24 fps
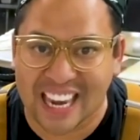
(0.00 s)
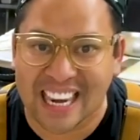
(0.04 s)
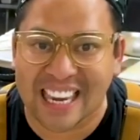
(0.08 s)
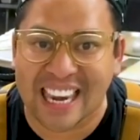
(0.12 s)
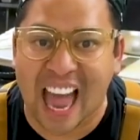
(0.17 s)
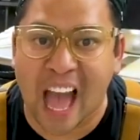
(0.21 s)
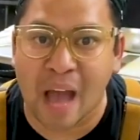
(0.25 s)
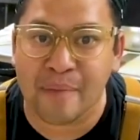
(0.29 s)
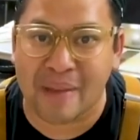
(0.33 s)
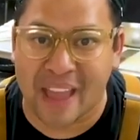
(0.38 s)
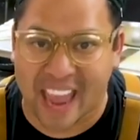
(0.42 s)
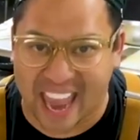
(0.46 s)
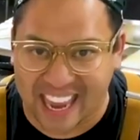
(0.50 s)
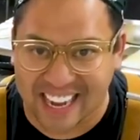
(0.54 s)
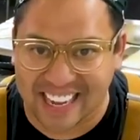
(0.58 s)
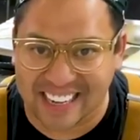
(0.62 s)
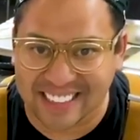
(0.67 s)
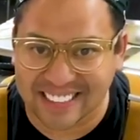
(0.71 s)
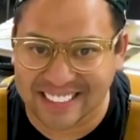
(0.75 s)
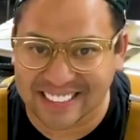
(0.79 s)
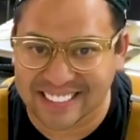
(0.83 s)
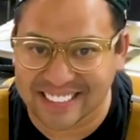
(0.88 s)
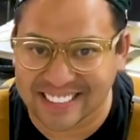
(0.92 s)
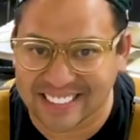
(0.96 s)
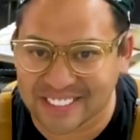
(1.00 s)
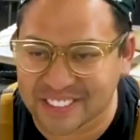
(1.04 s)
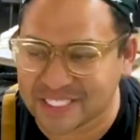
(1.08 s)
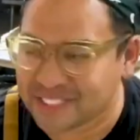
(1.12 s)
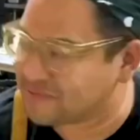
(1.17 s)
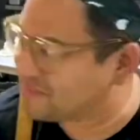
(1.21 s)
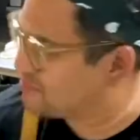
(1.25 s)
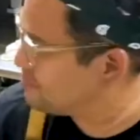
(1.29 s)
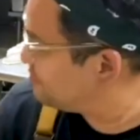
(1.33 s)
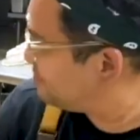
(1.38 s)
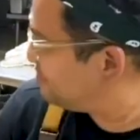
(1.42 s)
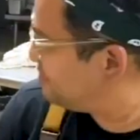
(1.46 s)
Larb it.
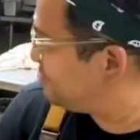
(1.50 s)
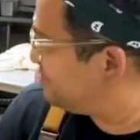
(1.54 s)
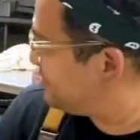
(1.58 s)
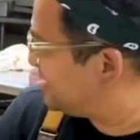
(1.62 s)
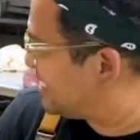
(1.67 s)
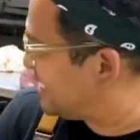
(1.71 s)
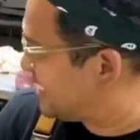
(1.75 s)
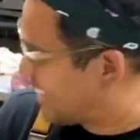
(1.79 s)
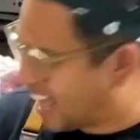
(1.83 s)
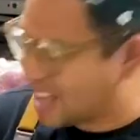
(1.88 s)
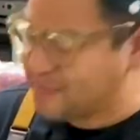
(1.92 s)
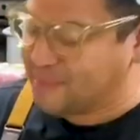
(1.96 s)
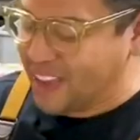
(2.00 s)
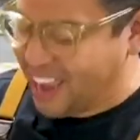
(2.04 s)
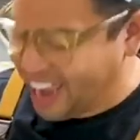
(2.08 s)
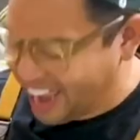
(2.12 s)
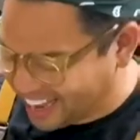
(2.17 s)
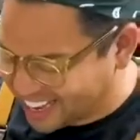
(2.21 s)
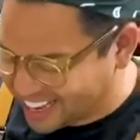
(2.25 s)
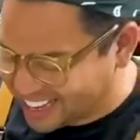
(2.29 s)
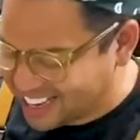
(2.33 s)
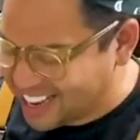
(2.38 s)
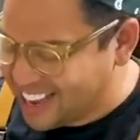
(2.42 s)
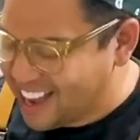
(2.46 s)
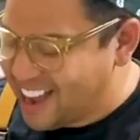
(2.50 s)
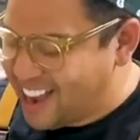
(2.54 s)
Larb it.